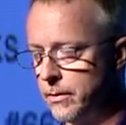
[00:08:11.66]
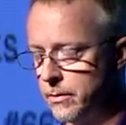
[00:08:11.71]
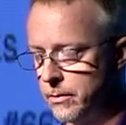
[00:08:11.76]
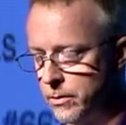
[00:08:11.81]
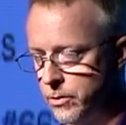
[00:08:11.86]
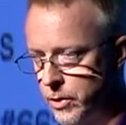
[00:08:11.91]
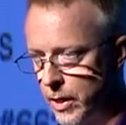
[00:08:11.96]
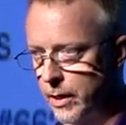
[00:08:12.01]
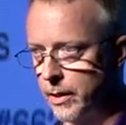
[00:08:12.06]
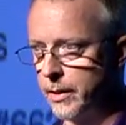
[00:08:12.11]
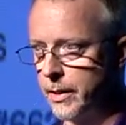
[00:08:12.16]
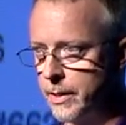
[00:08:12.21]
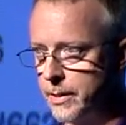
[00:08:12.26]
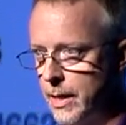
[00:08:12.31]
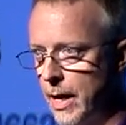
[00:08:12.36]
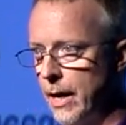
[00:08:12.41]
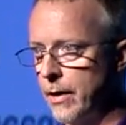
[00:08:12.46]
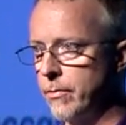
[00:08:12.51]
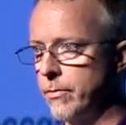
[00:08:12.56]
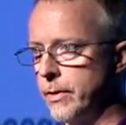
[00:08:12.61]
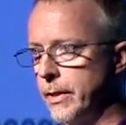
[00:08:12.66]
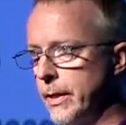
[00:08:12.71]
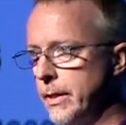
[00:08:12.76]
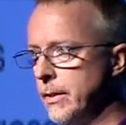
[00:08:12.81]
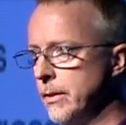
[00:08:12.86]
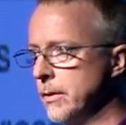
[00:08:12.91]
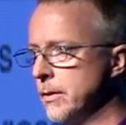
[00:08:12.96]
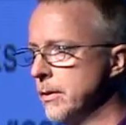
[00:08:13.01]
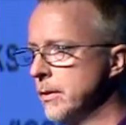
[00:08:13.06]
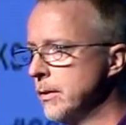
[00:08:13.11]
gently and tactfully,
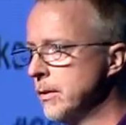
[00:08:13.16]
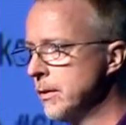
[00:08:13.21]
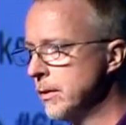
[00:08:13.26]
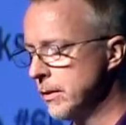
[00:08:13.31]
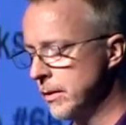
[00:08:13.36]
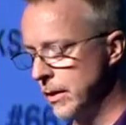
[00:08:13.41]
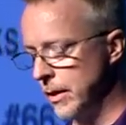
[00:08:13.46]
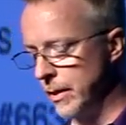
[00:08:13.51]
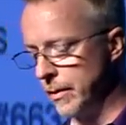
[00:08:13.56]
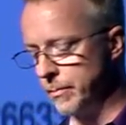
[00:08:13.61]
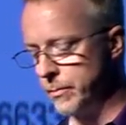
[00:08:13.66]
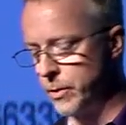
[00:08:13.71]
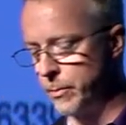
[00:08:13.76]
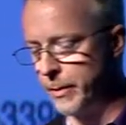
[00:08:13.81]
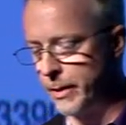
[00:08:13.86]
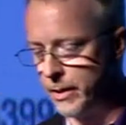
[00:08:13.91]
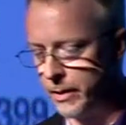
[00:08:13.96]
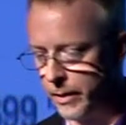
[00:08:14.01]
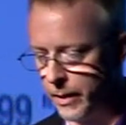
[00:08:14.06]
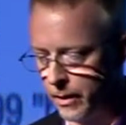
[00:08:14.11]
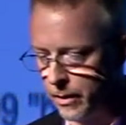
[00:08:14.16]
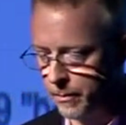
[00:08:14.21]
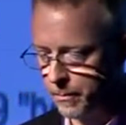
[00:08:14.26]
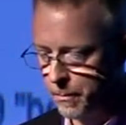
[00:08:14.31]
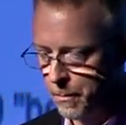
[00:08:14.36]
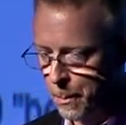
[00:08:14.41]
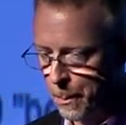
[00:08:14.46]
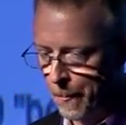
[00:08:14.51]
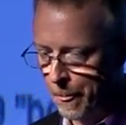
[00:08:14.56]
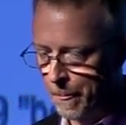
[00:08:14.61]
to be clear,
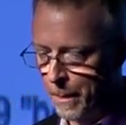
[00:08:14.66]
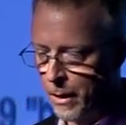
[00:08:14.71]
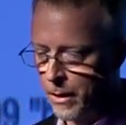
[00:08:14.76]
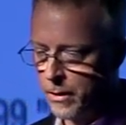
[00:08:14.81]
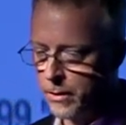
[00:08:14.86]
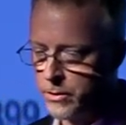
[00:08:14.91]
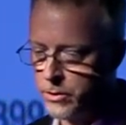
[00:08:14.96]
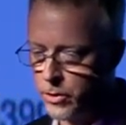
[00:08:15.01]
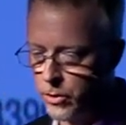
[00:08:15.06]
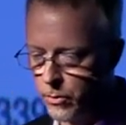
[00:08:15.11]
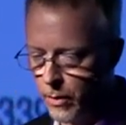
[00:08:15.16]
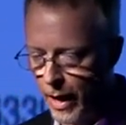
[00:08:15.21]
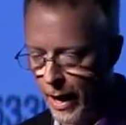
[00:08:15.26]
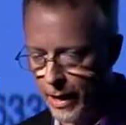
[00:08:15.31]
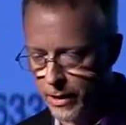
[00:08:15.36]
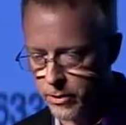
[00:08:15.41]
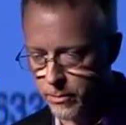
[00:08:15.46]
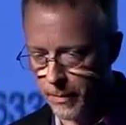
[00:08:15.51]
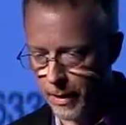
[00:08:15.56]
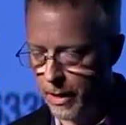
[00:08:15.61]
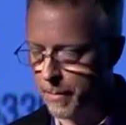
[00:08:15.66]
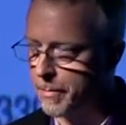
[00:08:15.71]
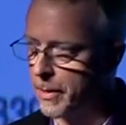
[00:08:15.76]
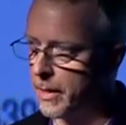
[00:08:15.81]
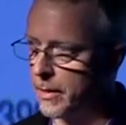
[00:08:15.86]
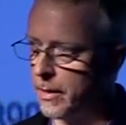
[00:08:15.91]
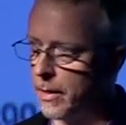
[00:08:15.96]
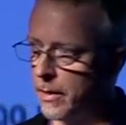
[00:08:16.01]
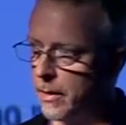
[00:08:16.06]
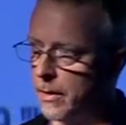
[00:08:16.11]
to ask my
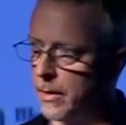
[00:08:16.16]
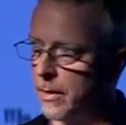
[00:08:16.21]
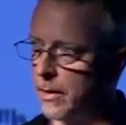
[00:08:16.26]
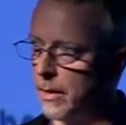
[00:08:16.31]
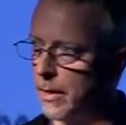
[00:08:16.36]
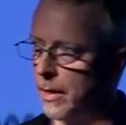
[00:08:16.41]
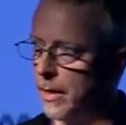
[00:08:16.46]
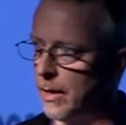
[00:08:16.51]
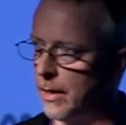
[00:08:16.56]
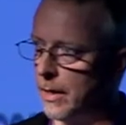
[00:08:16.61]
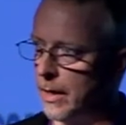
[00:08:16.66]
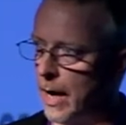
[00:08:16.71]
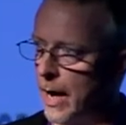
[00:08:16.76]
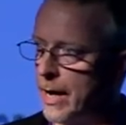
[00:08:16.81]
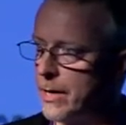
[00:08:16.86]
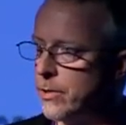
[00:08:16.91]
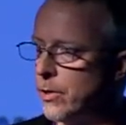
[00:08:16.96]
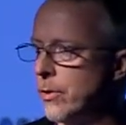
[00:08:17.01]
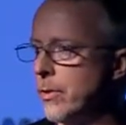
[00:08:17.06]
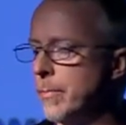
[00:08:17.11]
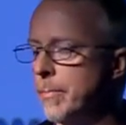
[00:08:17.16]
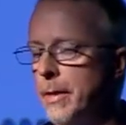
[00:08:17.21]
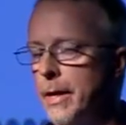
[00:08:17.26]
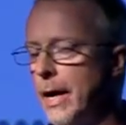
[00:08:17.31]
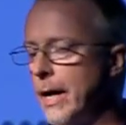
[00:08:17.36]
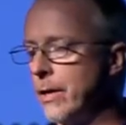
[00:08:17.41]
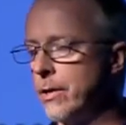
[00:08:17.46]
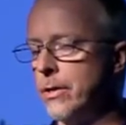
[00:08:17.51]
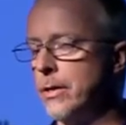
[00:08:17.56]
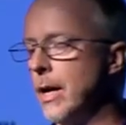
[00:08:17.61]
opinion. And I told them that
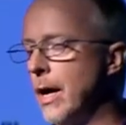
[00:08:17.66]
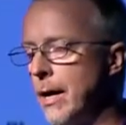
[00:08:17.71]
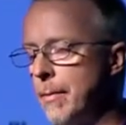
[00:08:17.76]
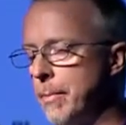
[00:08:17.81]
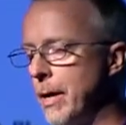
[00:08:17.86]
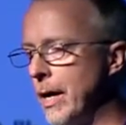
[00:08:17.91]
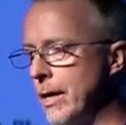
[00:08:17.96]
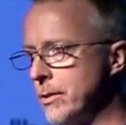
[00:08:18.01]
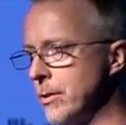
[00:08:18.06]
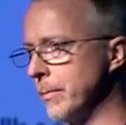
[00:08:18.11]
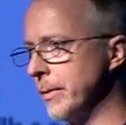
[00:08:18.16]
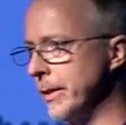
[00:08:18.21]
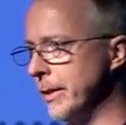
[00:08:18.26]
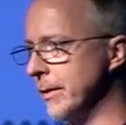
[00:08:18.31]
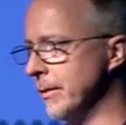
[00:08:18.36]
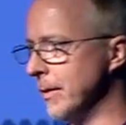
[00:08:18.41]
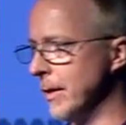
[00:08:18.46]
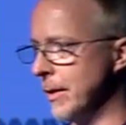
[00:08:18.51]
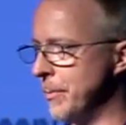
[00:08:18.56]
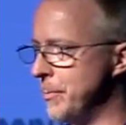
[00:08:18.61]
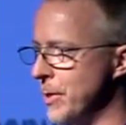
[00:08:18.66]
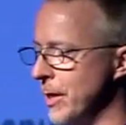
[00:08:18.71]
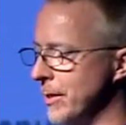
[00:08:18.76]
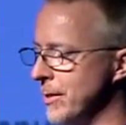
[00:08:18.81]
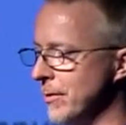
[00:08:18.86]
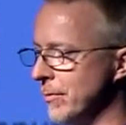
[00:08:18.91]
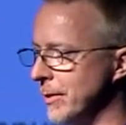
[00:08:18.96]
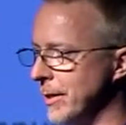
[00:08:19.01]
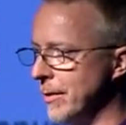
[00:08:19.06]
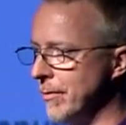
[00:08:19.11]
I could not possibly
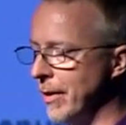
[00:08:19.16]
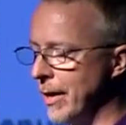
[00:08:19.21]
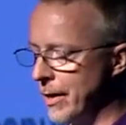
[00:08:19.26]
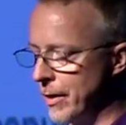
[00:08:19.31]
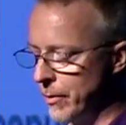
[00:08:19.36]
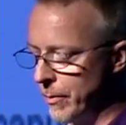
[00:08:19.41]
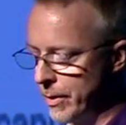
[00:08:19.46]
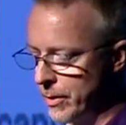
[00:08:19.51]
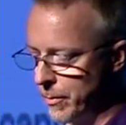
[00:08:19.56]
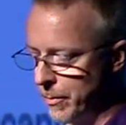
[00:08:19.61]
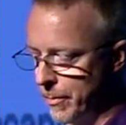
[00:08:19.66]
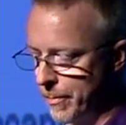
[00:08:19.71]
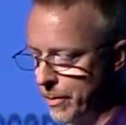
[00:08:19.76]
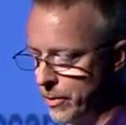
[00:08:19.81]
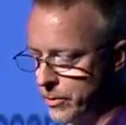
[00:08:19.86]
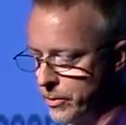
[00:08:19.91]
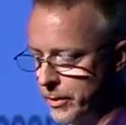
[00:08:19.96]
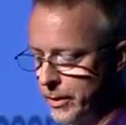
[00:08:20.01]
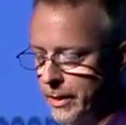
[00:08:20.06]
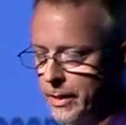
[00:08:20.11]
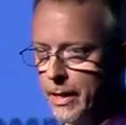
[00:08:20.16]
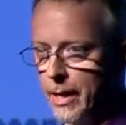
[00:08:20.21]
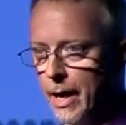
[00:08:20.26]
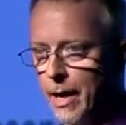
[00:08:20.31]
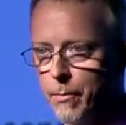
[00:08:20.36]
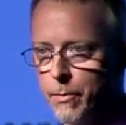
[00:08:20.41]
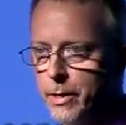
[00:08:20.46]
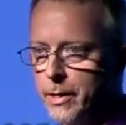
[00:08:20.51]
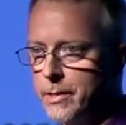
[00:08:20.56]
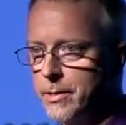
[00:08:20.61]
objectively evaluate the proposal and that I
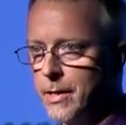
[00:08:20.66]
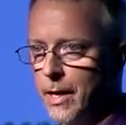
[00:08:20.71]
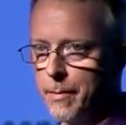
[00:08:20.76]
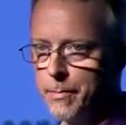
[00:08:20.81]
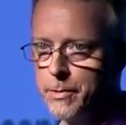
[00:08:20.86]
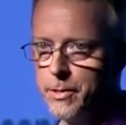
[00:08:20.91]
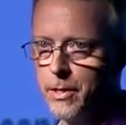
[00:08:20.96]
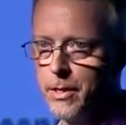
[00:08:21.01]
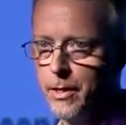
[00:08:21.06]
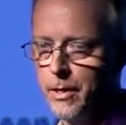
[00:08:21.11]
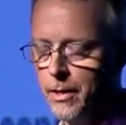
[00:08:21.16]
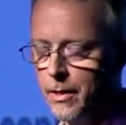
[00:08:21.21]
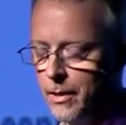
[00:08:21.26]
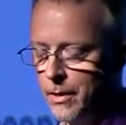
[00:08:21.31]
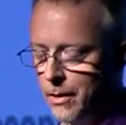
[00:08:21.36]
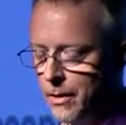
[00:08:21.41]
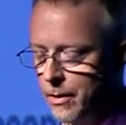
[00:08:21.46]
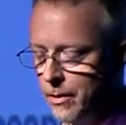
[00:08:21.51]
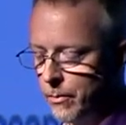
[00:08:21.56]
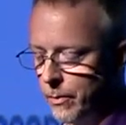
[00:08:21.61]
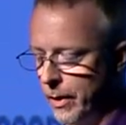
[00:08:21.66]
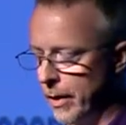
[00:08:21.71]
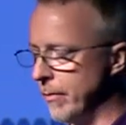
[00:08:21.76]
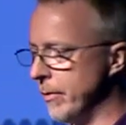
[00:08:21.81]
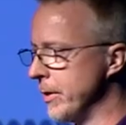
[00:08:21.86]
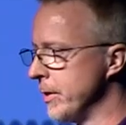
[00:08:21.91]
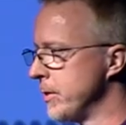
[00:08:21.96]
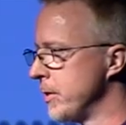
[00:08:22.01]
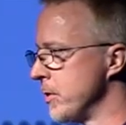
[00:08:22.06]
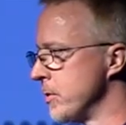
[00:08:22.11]
would accept whatever
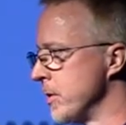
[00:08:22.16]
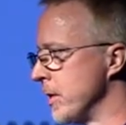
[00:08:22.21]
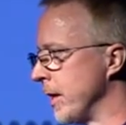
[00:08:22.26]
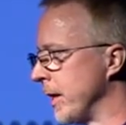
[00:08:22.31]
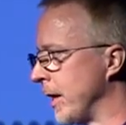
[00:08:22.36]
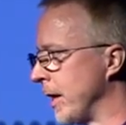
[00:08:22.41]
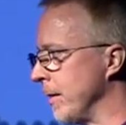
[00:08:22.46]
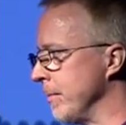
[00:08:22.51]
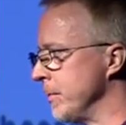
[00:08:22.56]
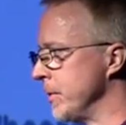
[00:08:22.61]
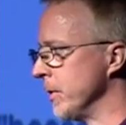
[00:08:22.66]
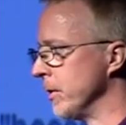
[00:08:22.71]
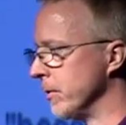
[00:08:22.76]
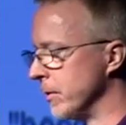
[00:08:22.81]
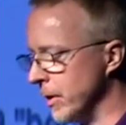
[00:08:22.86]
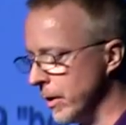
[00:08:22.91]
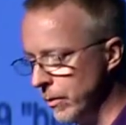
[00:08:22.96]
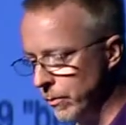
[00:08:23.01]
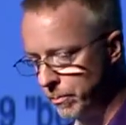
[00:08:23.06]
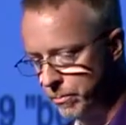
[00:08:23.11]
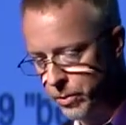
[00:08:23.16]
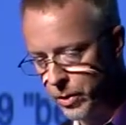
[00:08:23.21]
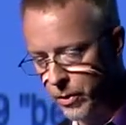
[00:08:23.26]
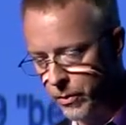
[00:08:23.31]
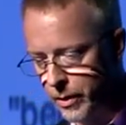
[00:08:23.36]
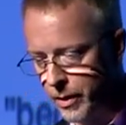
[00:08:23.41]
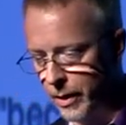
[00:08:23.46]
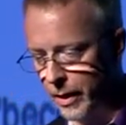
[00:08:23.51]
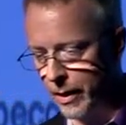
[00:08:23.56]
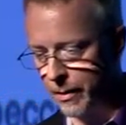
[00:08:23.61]
decision they came to, you know, pro
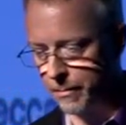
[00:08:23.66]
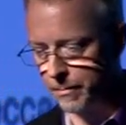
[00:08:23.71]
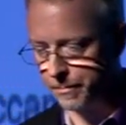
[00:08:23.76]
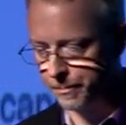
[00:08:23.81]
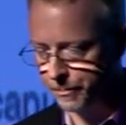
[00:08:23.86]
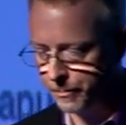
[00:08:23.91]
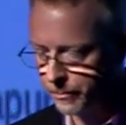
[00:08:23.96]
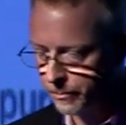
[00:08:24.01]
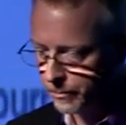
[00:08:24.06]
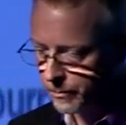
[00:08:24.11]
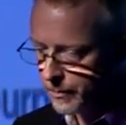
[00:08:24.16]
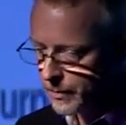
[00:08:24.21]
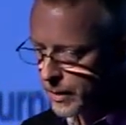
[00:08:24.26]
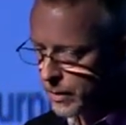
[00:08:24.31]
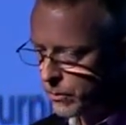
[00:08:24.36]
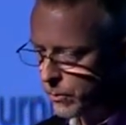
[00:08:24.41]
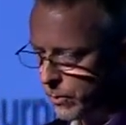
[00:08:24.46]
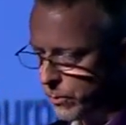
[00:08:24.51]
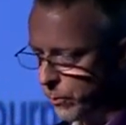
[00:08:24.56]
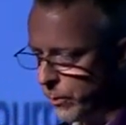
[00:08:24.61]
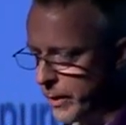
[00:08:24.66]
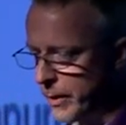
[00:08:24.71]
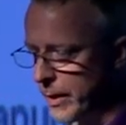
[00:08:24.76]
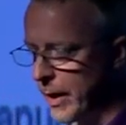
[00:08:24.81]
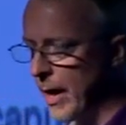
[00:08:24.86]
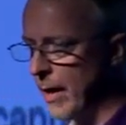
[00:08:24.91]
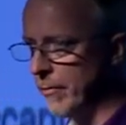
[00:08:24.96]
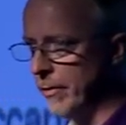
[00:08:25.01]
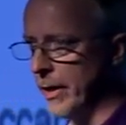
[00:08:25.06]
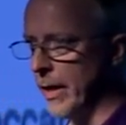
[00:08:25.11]
or con, with one
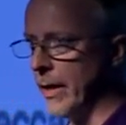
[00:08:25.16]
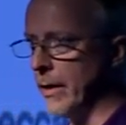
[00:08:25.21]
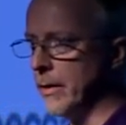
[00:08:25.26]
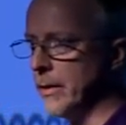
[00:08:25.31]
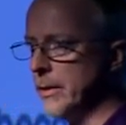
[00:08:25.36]
caveat.